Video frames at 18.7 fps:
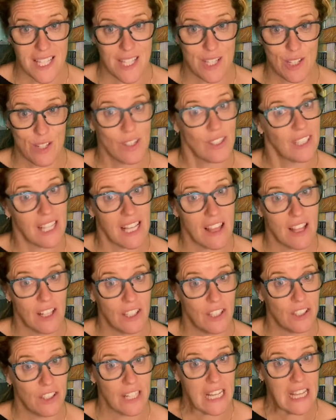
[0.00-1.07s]
and certainly the
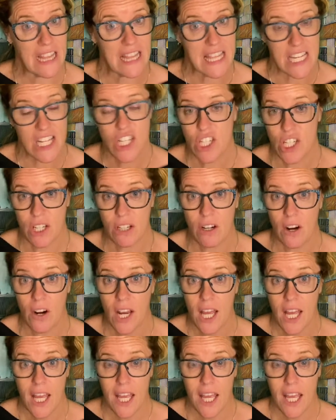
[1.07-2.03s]
learning this year